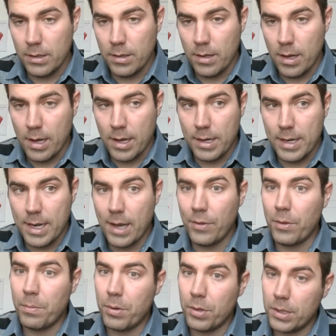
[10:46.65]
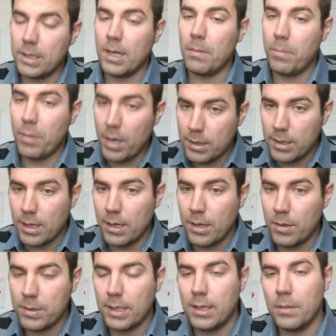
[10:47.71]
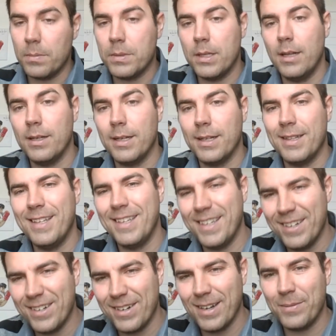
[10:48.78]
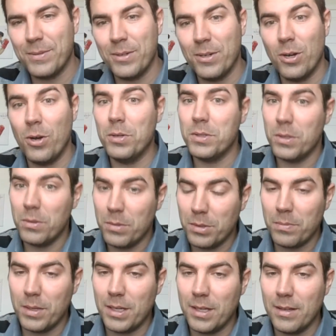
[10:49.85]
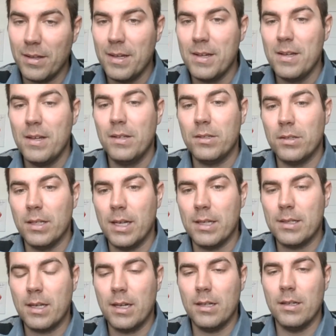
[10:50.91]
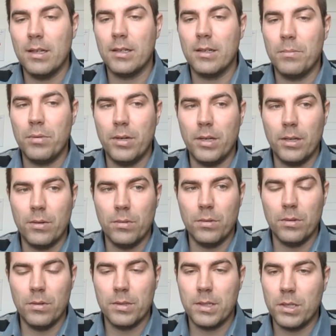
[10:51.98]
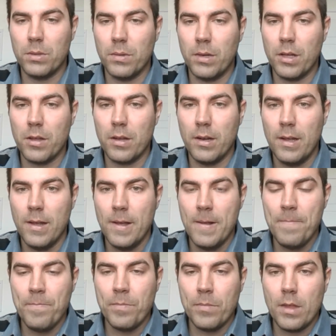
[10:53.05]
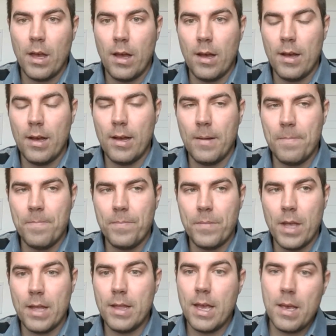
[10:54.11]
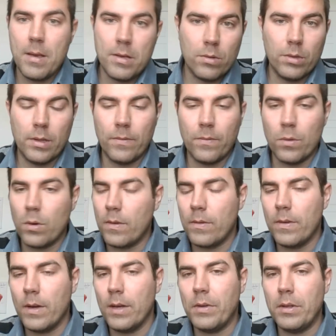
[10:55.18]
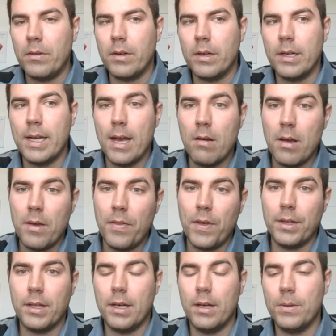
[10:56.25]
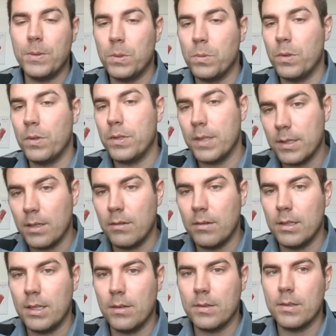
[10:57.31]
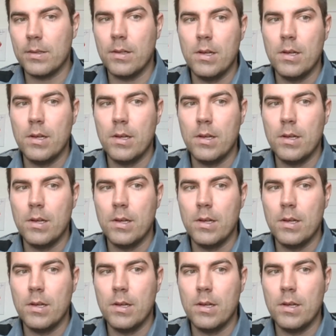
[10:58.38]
Now the person that bought the house ended up selling it the year after, also with me. So that's kind of like a pretty cool situation. And they sold it for over 500. Now I think the house is worth 600,000.